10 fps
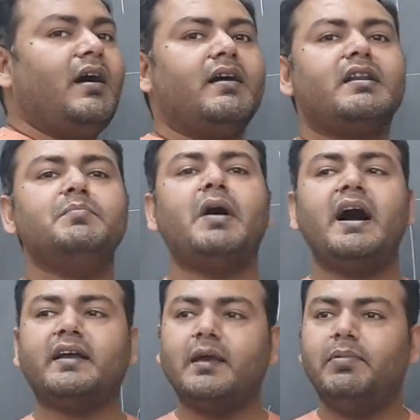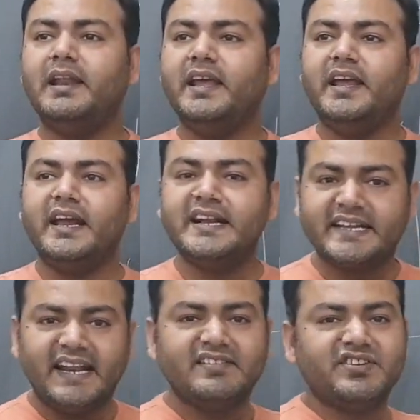a remarkably
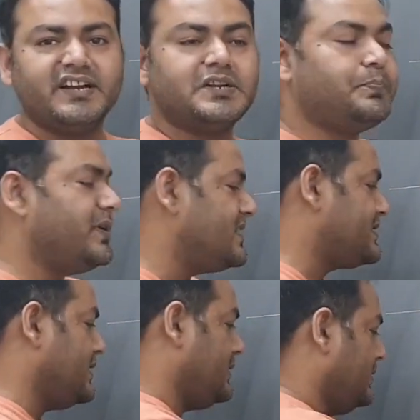intelligent person.